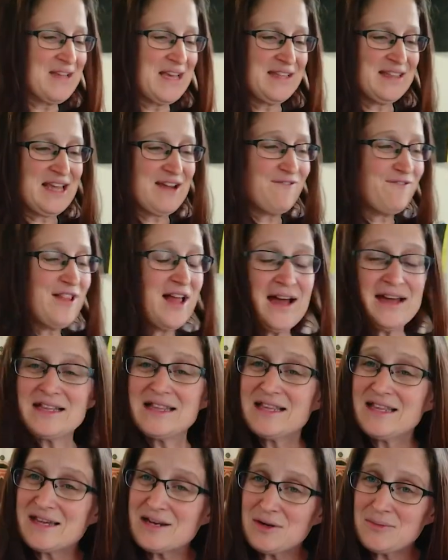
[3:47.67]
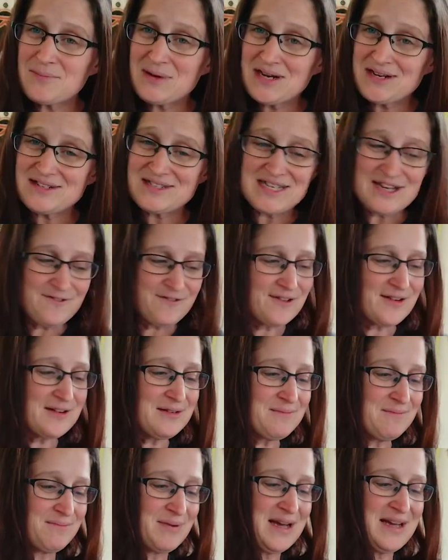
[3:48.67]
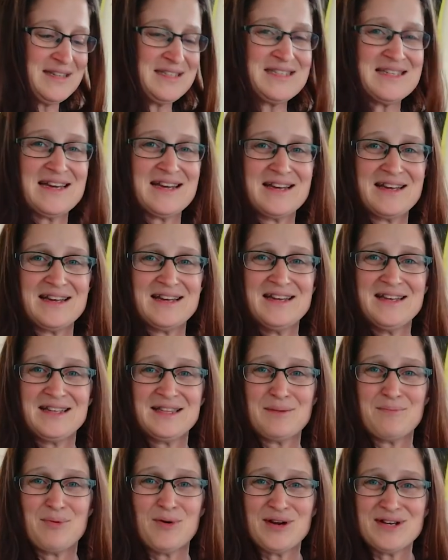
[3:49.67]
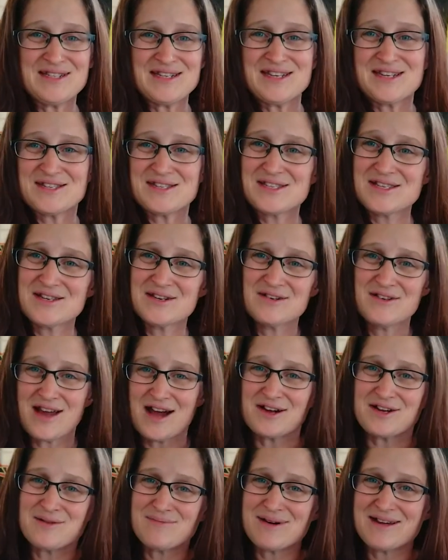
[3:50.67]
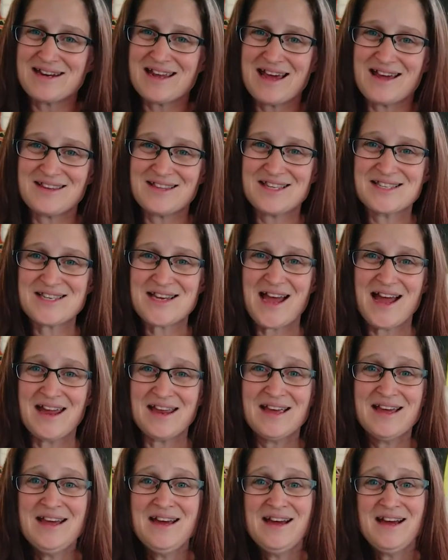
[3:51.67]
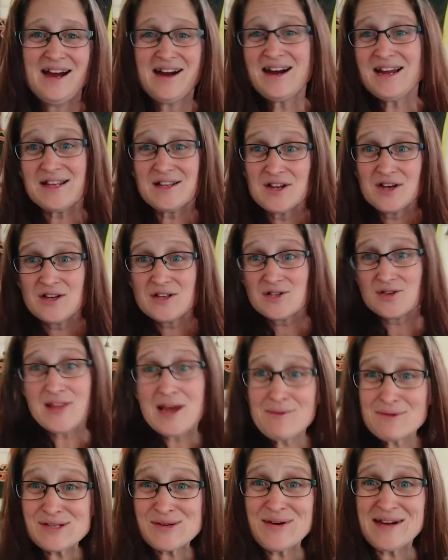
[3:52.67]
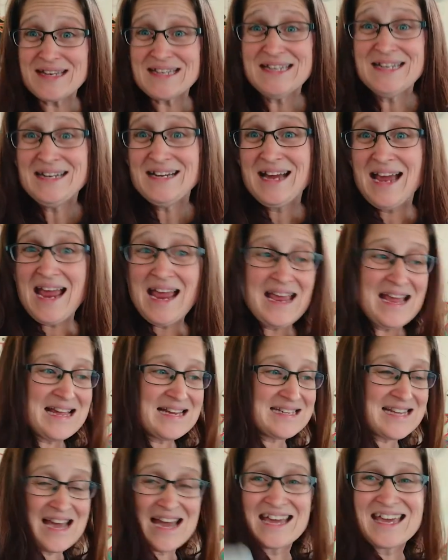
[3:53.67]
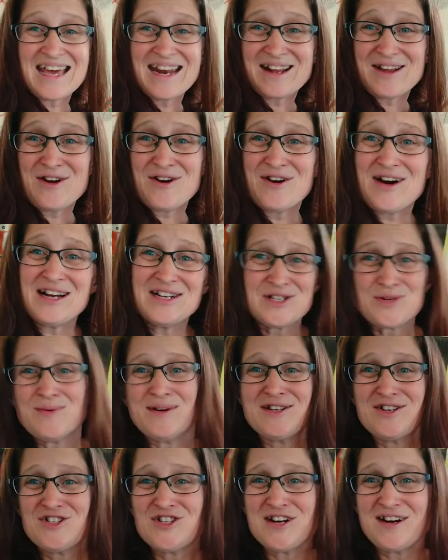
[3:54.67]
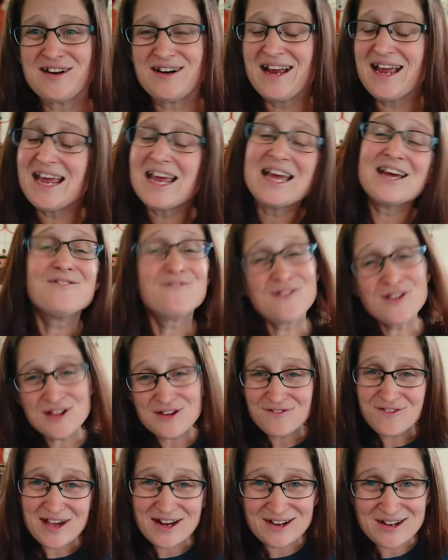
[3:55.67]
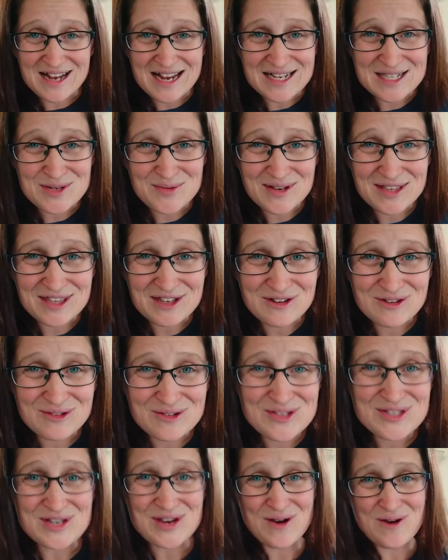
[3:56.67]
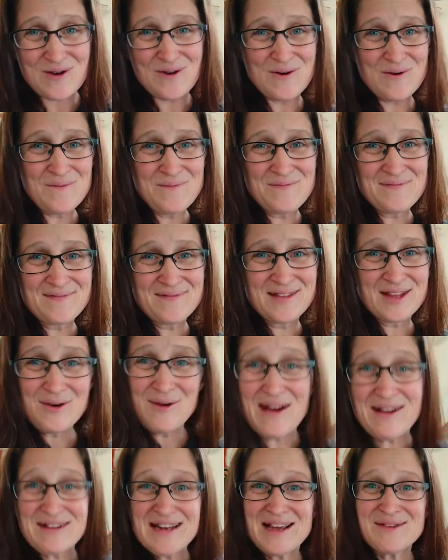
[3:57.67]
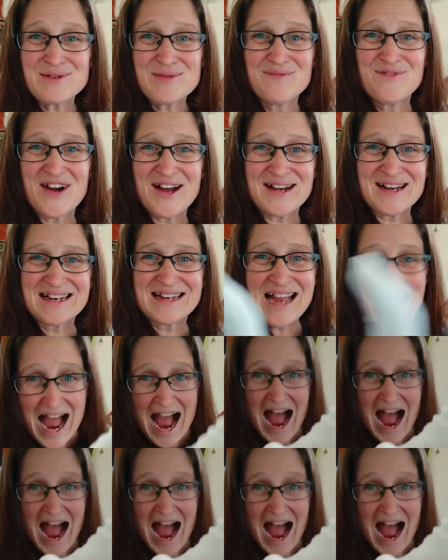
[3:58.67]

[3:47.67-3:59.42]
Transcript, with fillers: They fly a little bit different, but uh, the point is, knock your buddy out of the sky. All right, so that was quick, and I gotta go. I just wanted to share a handful of fighter kites with you, so go out and have some fun.